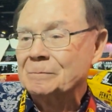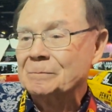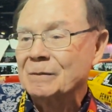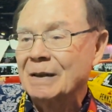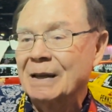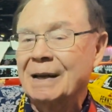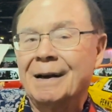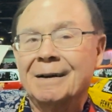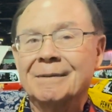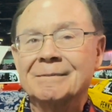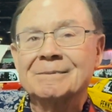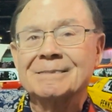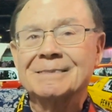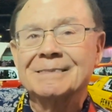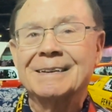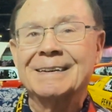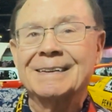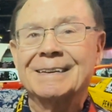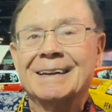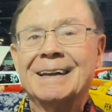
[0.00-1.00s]
Yeah.
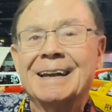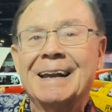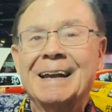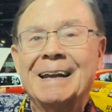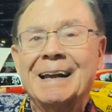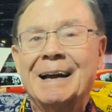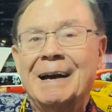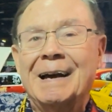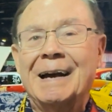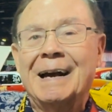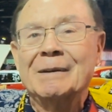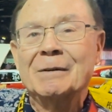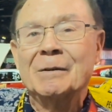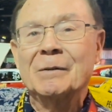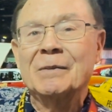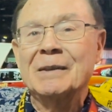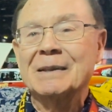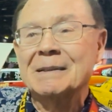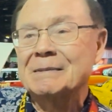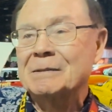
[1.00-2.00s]
I don't
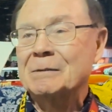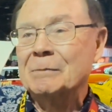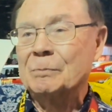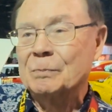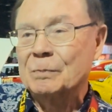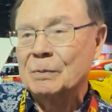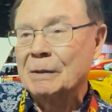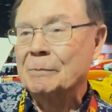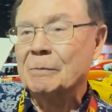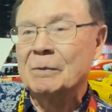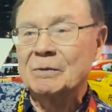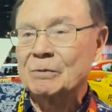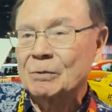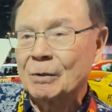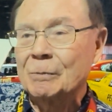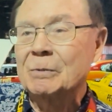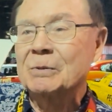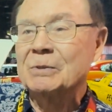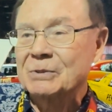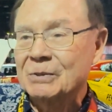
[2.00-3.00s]
think Plymouth
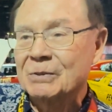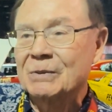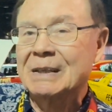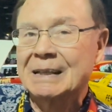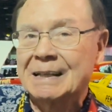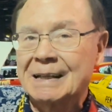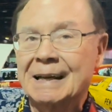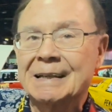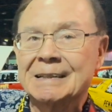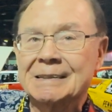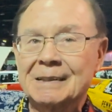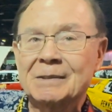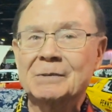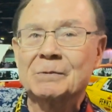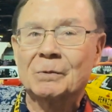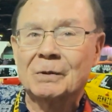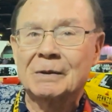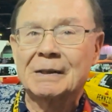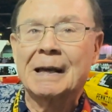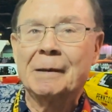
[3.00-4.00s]
troubleshooting contests
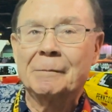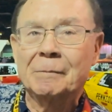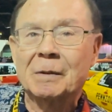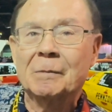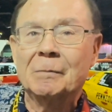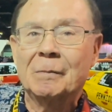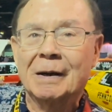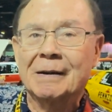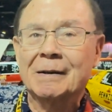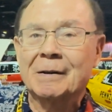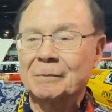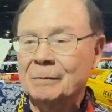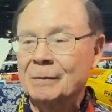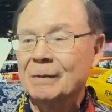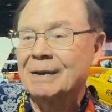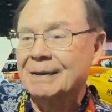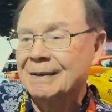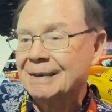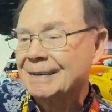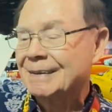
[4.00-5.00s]
were happy about
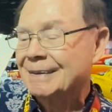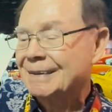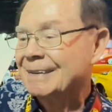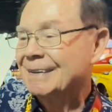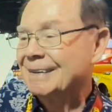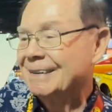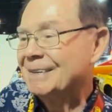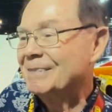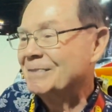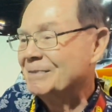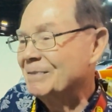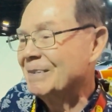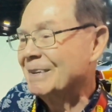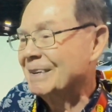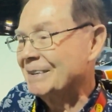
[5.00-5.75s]
it, but